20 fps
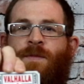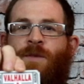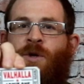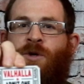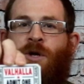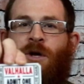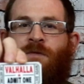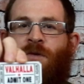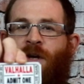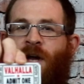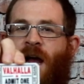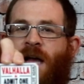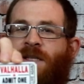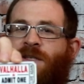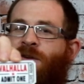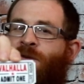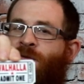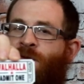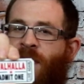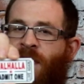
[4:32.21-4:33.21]
Don't know if you guys
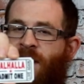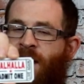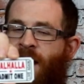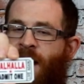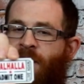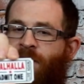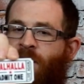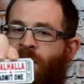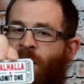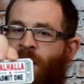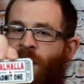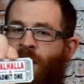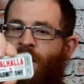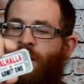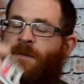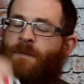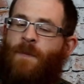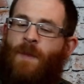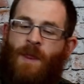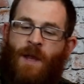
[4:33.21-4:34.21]
can read that from
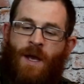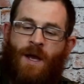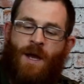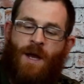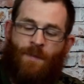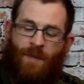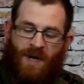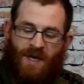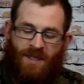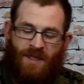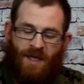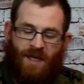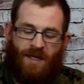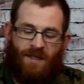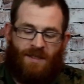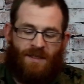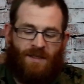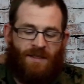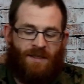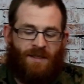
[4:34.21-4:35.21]
here, but it
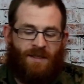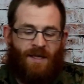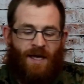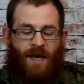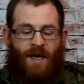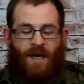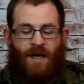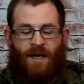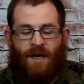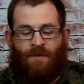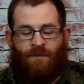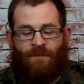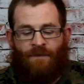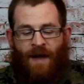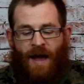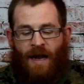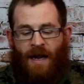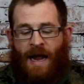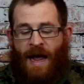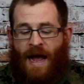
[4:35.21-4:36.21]
does say
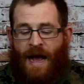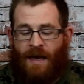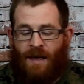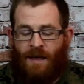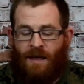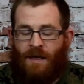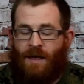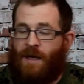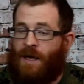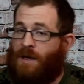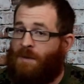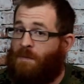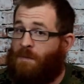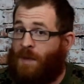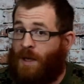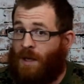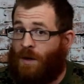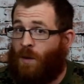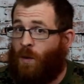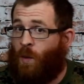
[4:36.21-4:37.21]
Valhalla
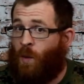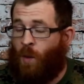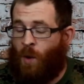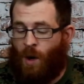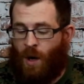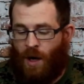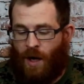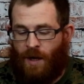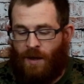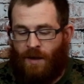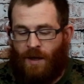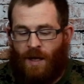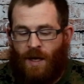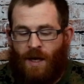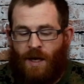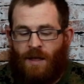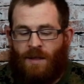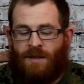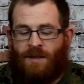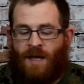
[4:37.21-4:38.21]
Admit 1.
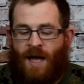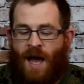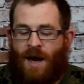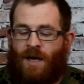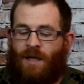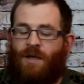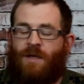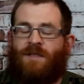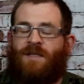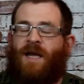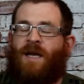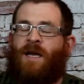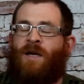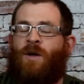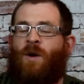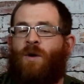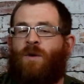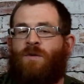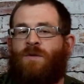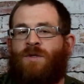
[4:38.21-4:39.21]
Kind of looks like
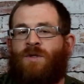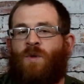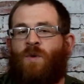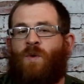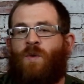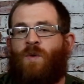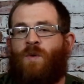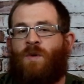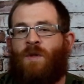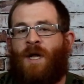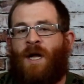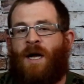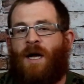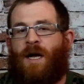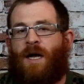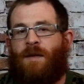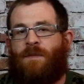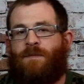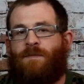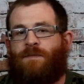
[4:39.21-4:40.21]
an old school
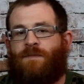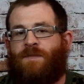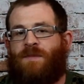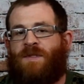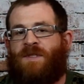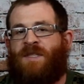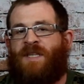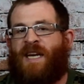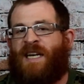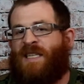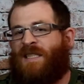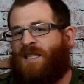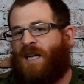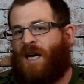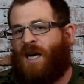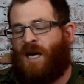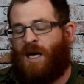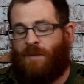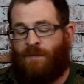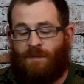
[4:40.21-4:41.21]
ticket
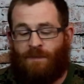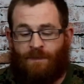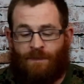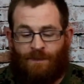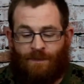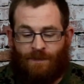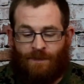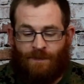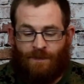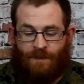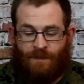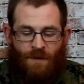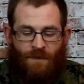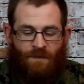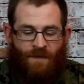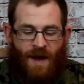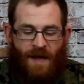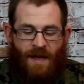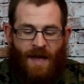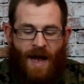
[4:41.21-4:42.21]
stub. So
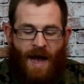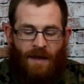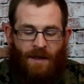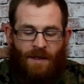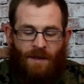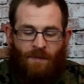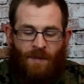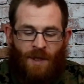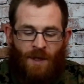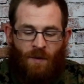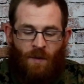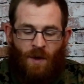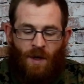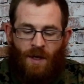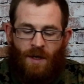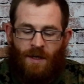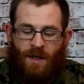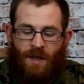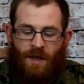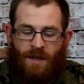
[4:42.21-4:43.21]
Valhalla Admit
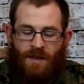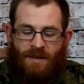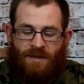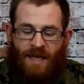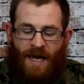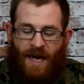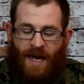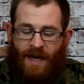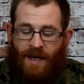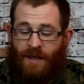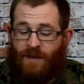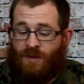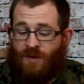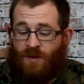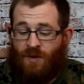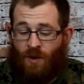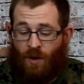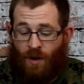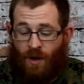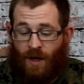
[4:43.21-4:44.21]
1, die
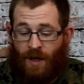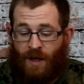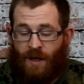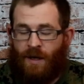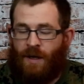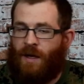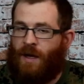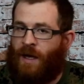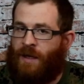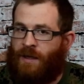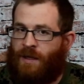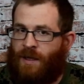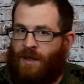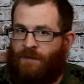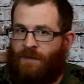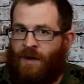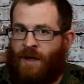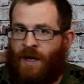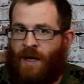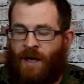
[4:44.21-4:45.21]
historic and
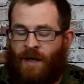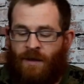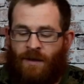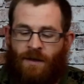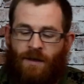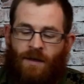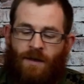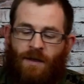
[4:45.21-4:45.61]
live again.